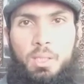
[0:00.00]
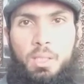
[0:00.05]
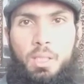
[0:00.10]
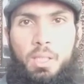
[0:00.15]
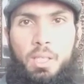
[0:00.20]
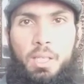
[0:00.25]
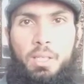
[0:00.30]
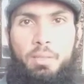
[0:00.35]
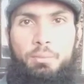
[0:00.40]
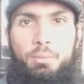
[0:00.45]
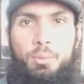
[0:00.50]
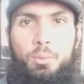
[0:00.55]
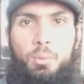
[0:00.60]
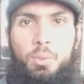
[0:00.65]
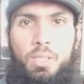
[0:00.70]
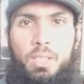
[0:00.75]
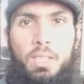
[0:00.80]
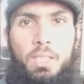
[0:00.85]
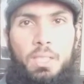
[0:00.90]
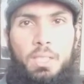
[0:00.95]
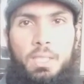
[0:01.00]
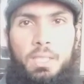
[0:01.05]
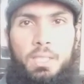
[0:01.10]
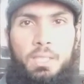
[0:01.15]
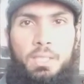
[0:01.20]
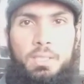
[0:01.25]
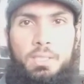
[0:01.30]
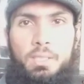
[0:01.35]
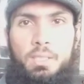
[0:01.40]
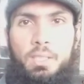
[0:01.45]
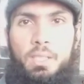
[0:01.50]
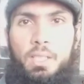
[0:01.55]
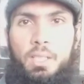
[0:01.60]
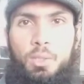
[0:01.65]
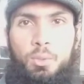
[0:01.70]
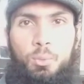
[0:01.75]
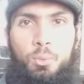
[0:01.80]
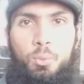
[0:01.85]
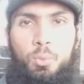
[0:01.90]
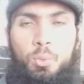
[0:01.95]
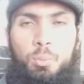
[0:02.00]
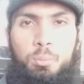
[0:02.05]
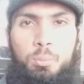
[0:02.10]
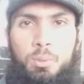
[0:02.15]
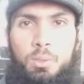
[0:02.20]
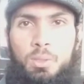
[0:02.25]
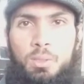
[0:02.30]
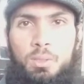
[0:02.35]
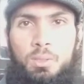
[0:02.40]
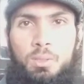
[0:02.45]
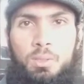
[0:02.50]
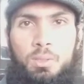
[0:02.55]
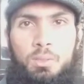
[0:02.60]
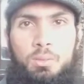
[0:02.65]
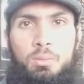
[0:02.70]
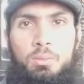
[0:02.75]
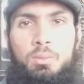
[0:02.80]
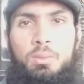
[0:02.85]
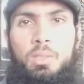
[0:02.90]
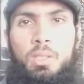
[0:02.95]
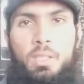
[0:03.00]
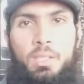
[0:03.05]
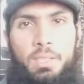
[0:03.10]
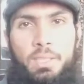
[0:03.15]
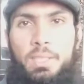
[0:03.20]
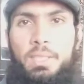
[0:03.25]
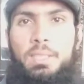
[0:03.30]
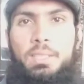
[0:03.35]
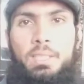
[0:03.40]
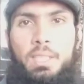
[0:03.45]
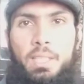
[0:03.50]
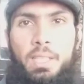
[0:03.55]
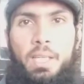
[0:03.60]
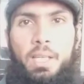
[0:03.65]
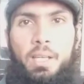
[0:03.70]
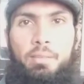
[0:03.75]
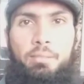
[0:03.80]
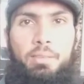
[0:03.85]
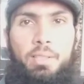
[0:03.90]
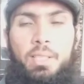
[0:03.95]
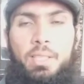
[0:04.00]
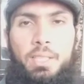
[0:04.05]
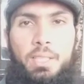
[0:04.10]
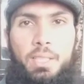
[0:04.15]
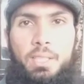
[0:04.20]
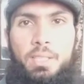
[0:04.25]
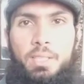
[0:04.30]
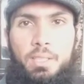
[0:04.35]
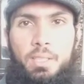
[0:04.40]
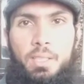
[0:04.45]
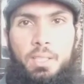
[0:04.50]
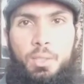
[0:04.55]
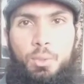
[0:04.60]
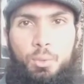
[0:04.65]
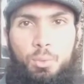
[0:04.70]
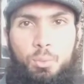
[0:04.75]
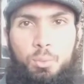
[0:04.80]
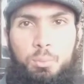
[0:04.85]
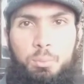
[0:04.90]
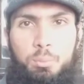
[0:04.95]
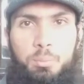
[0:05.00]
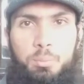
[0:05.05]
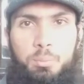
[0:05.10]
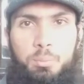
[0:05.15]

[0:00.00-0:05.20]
Have you cleaned the room? Yes, I have cleaned the room.